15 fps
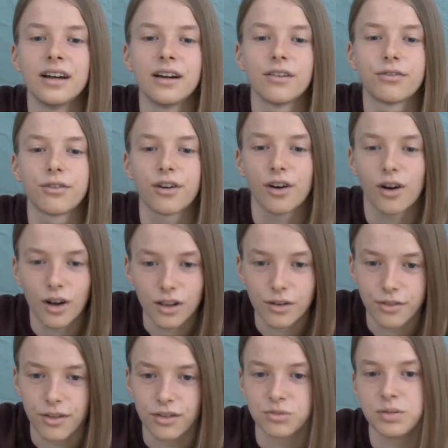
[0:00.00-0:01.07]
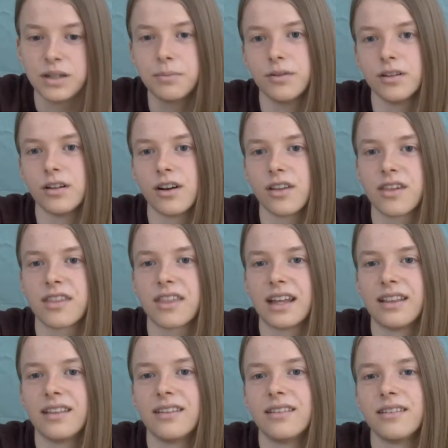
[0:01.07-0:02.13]
for all of those people other
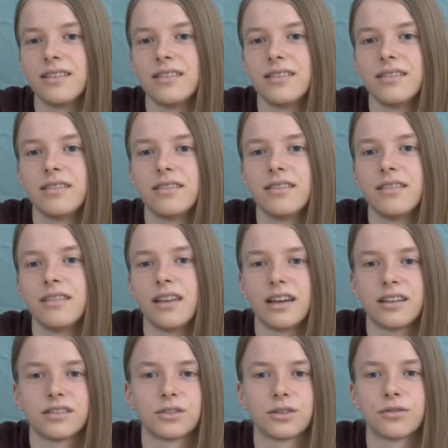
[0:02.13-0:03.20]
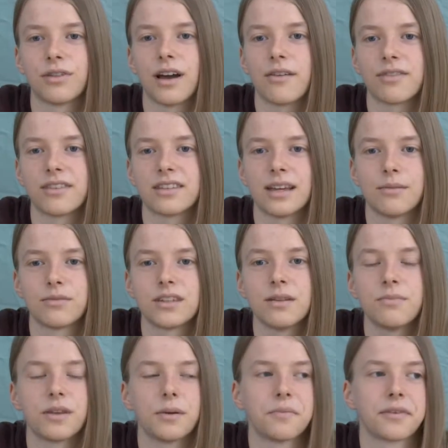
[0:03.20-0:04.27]
than they sort of have the same
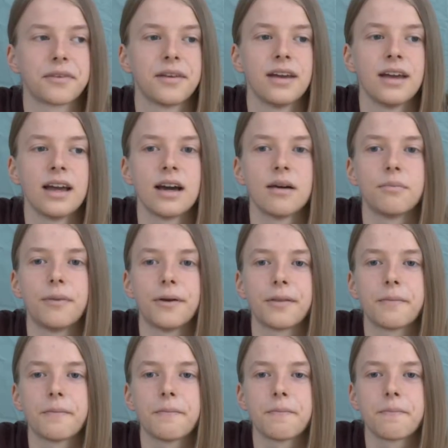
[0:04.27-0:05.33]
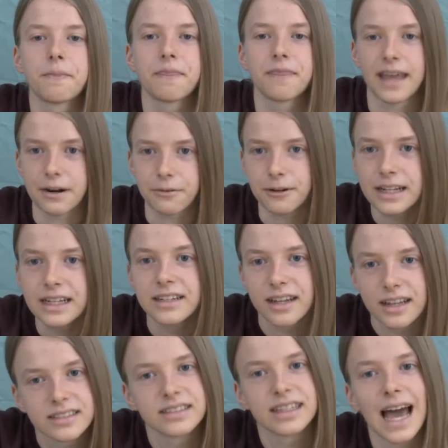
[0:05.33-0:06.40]
symptoms. But that really
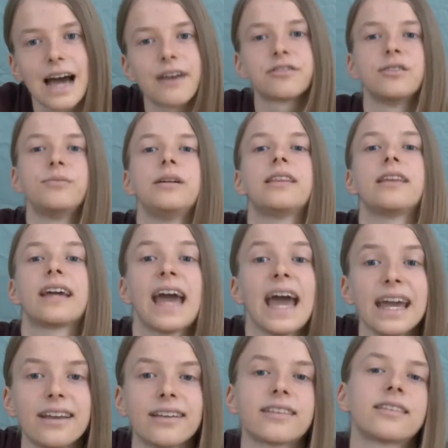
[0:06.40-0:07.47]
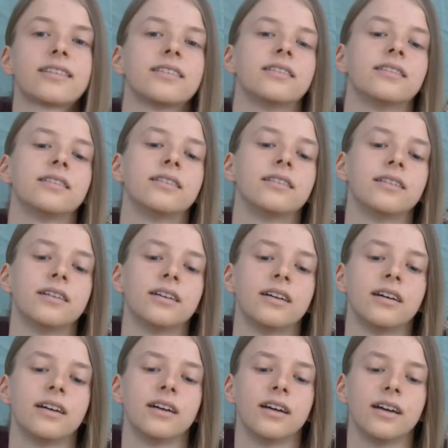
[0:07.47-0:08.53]
doesn't have to be the case.
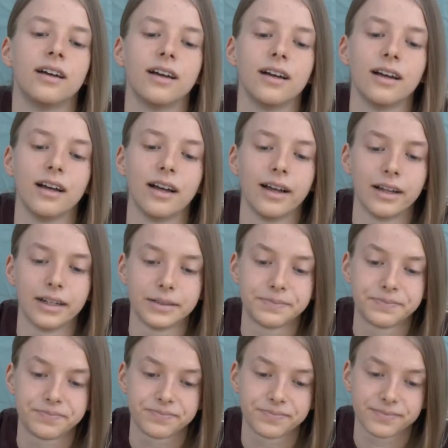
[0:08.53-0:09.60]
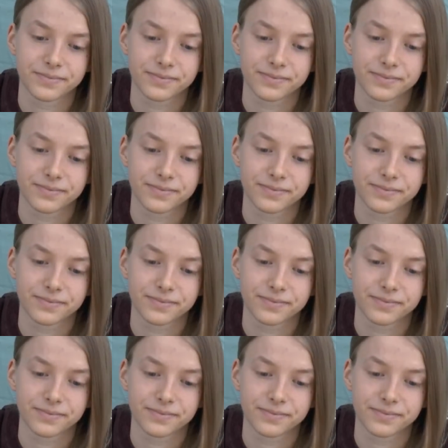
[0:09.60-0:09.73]
And